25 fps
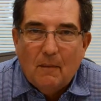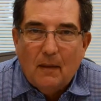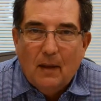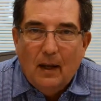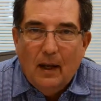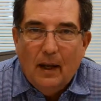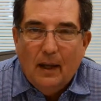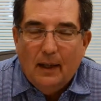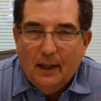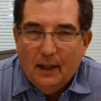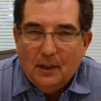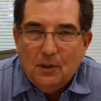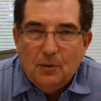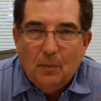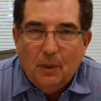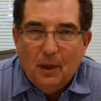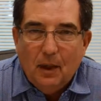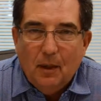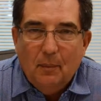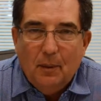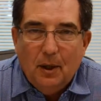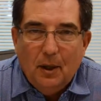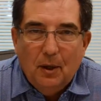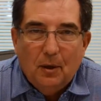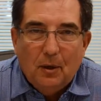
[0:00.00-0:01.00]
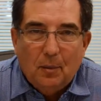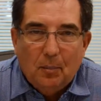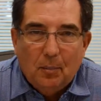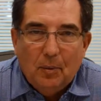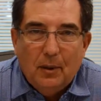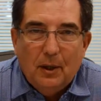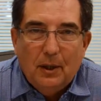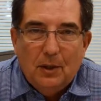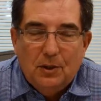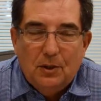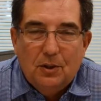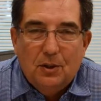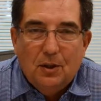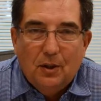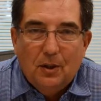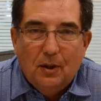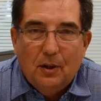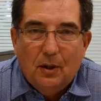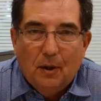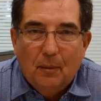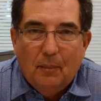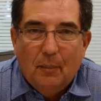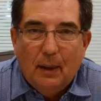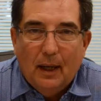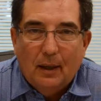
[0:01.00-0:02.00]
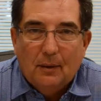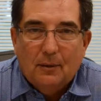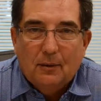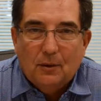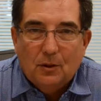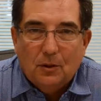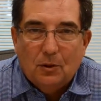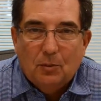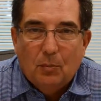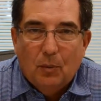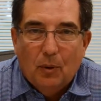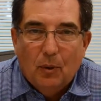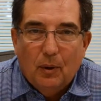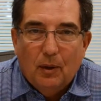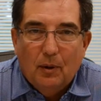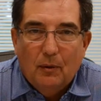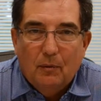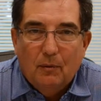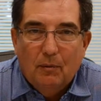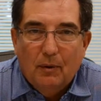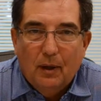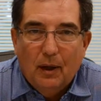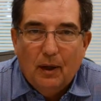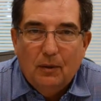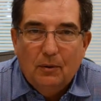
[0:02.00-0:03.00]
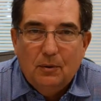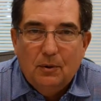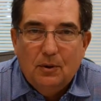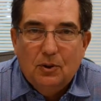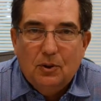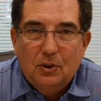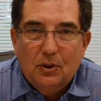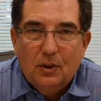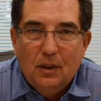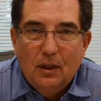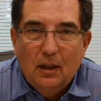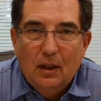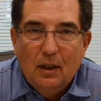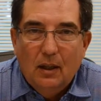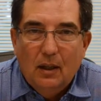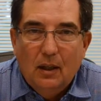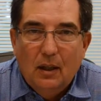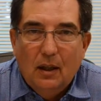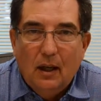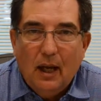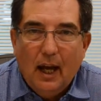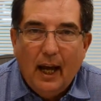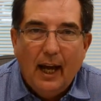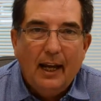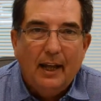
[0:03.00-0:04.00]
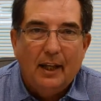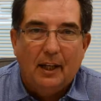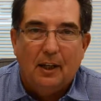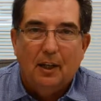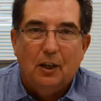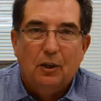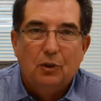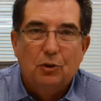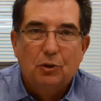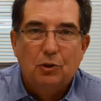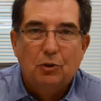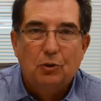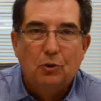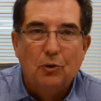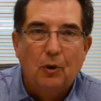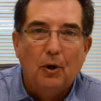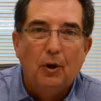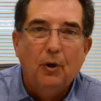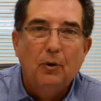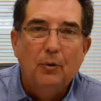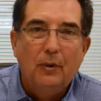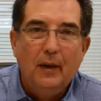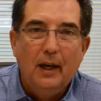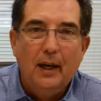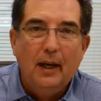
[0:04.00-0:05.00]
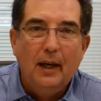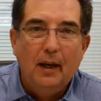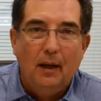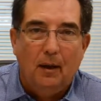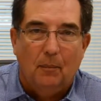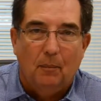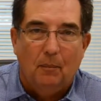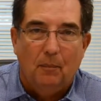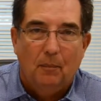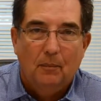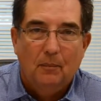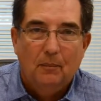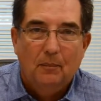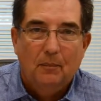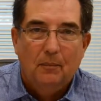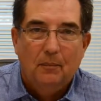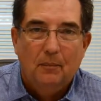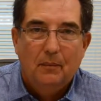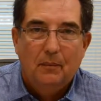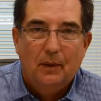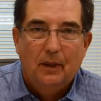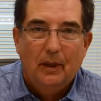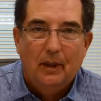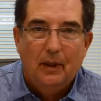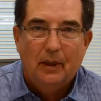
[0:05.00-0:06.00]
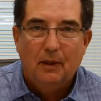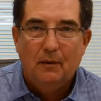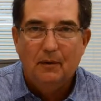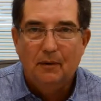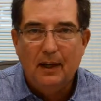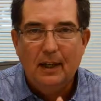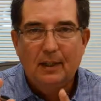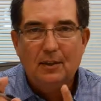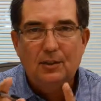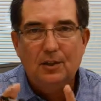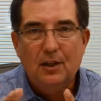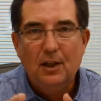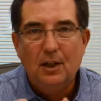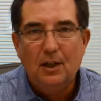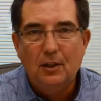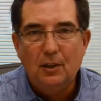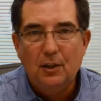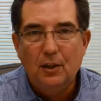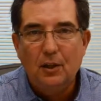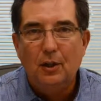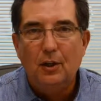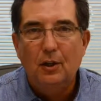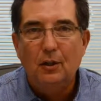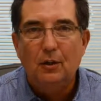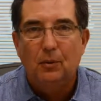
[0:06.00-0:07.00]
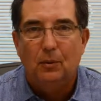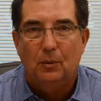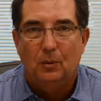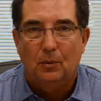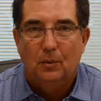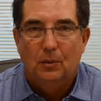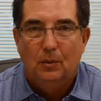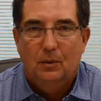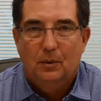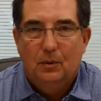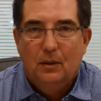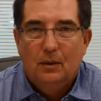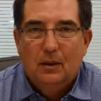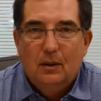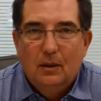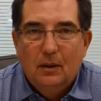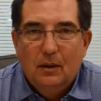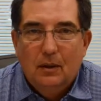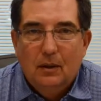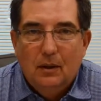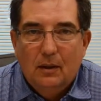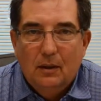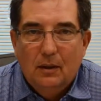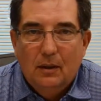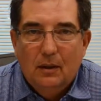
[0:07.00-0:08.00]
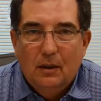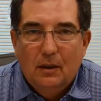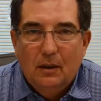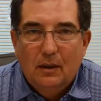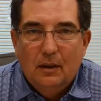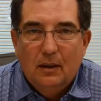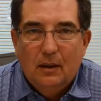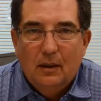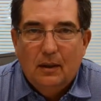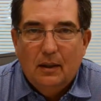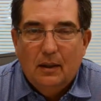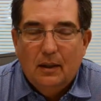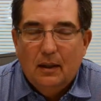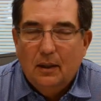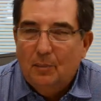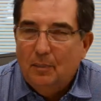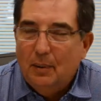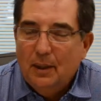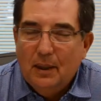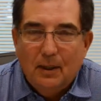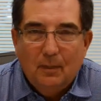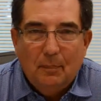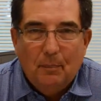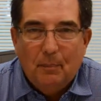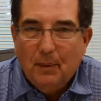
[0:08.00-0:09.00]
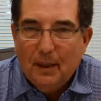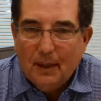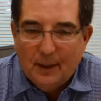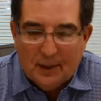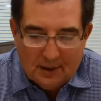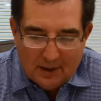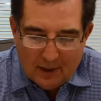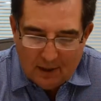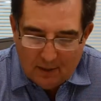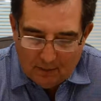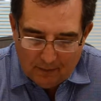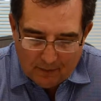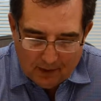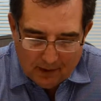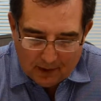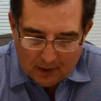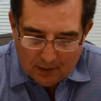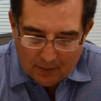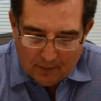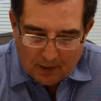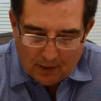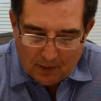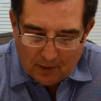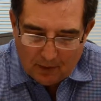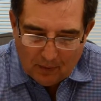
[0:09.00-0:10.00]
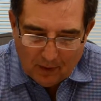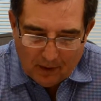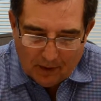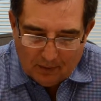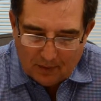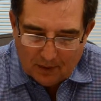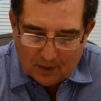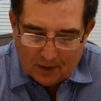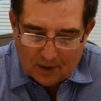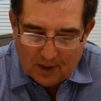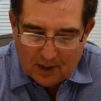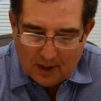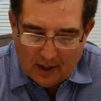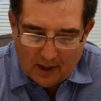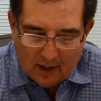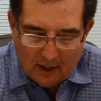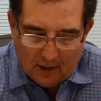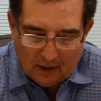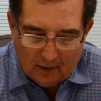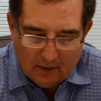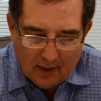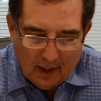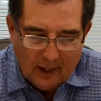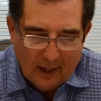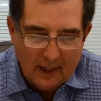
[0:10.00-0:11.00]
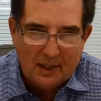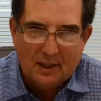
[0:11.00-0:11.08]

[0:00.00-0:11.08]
And that's what I'm here to preach to you about this morning, folks. Hey, screw them. Invest in you. It'll be the best investment you ever sell.